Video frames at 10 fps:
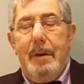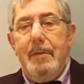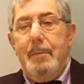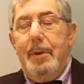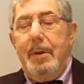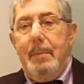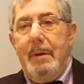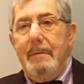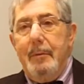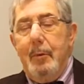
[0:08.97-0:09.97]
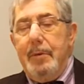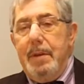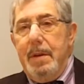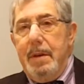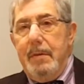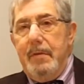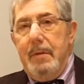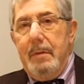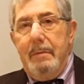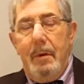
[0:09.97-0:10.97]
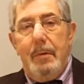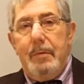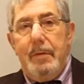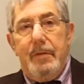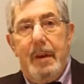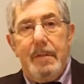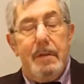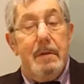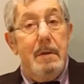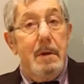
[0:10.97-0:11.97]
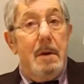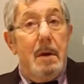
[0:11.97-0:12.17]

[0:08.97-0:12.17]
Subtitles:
has been about 40 years in the voluntary sector